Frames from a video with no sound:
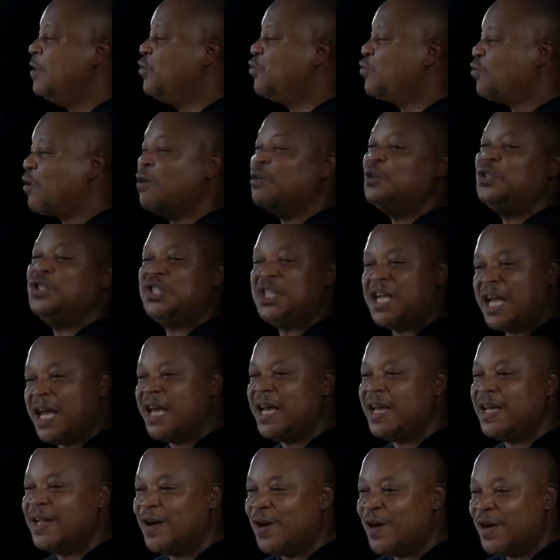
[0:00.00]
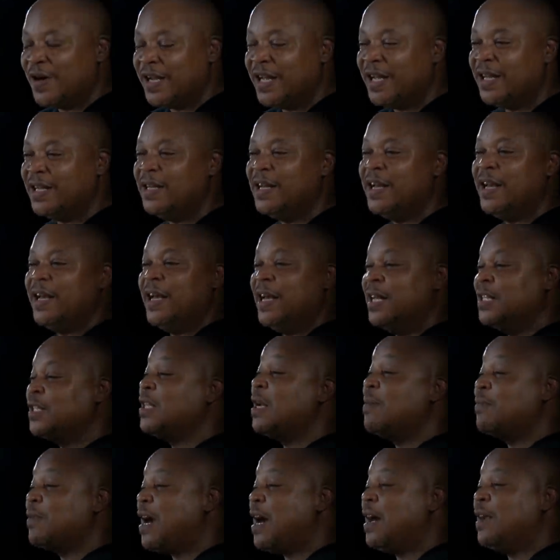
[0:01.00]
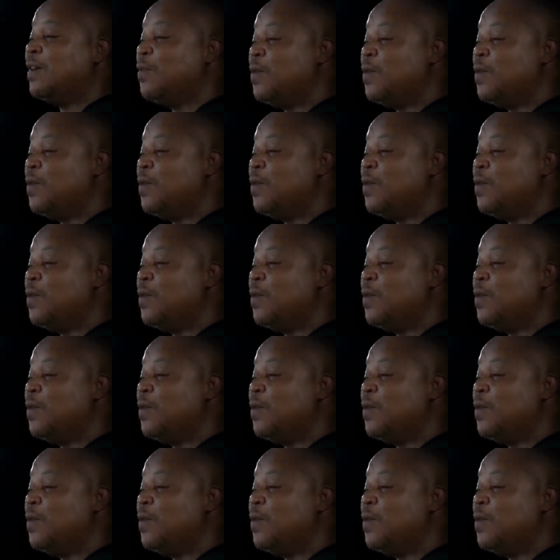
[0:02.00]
throw shade on it in some kind